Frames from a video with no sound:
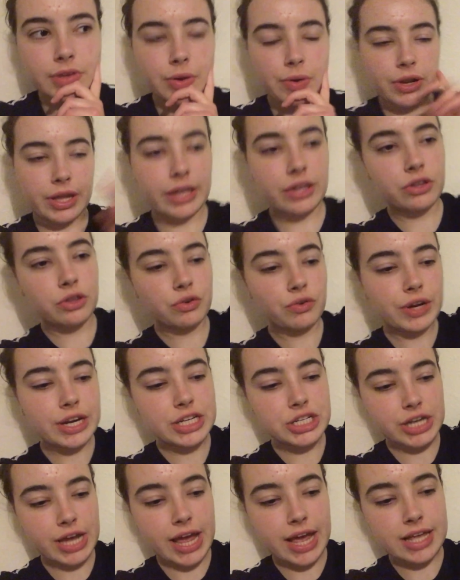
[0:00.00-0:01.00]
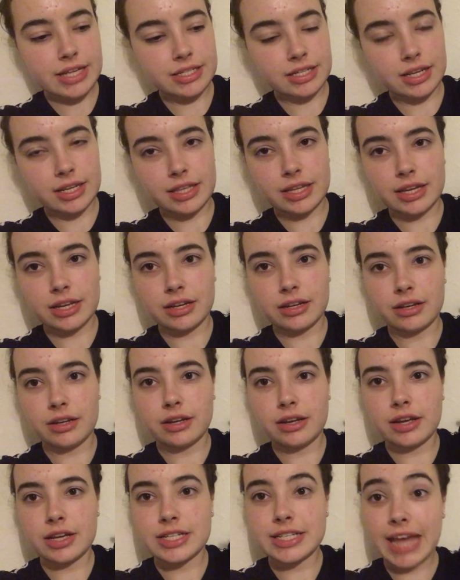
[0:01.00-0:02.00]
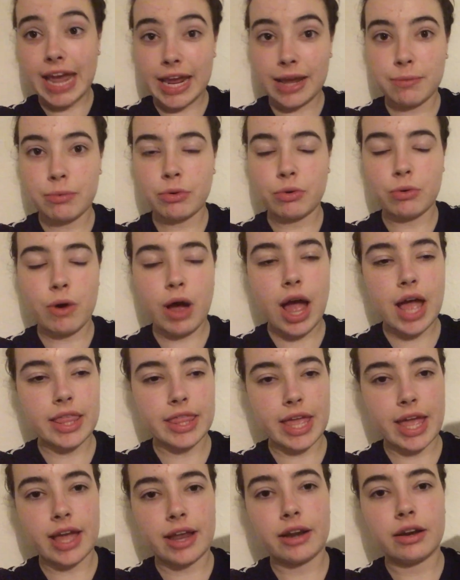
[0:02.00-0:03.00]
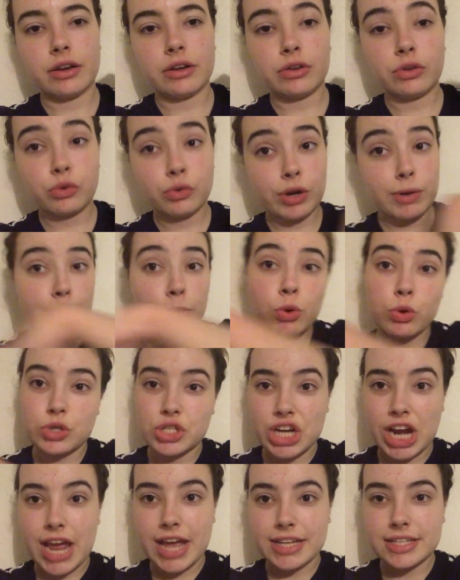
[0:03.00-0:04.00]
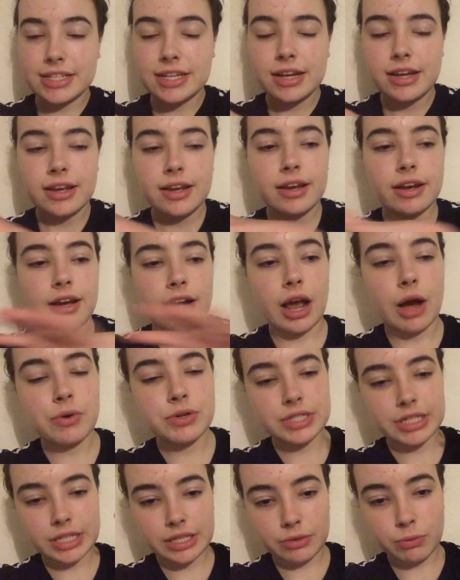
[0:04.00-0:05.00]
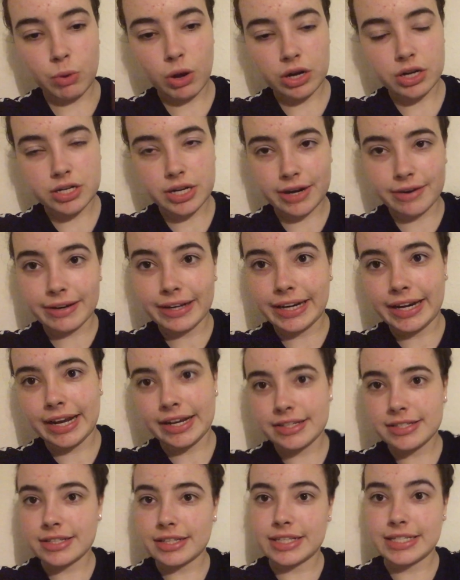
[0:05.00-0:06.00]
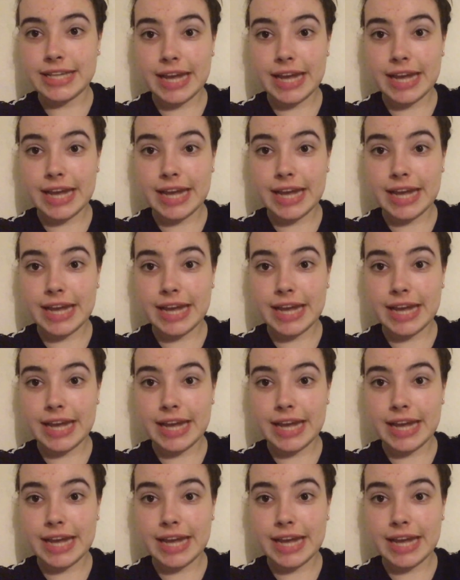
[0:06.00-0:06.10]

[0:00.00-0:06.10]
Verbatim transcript: There were like three chairs and then a table and then three more chairs and I was in the one directly next to the